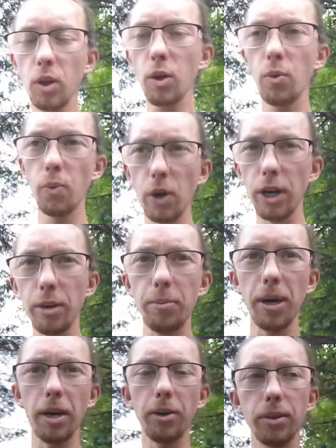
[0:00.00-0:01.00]
worry
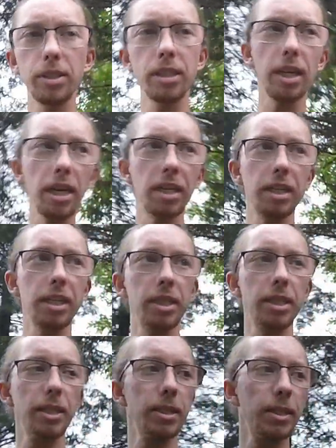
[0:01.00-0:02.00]
about any
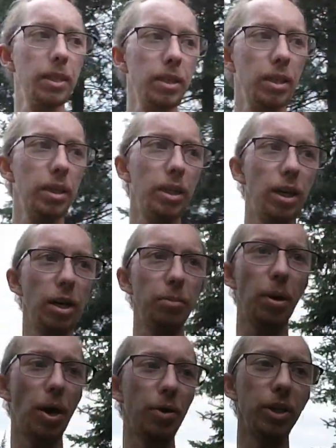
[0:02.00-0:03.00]

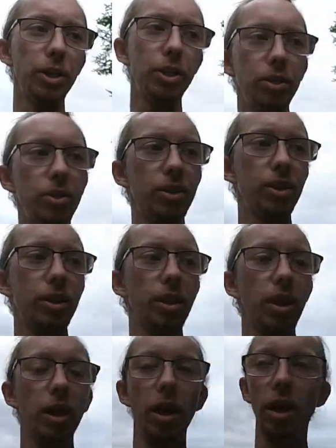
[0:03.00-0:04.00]
power issues.
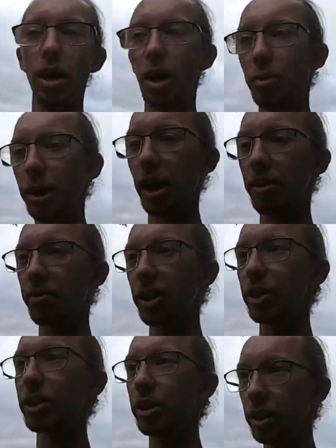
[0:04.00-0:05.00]
But yeah,
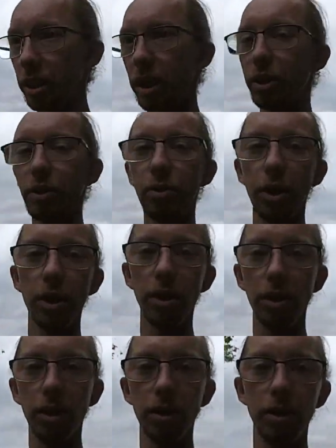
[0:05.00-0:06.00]
eventually I do want
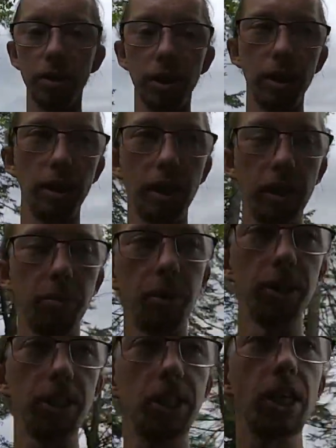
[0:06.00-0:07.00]
to, in a
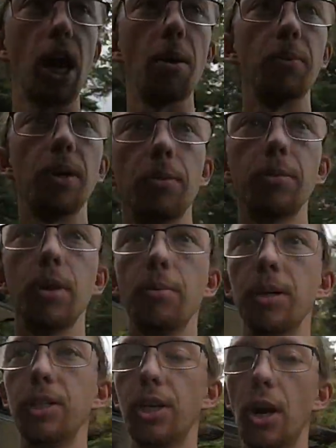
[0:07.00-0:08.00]
month's time when I'm done my job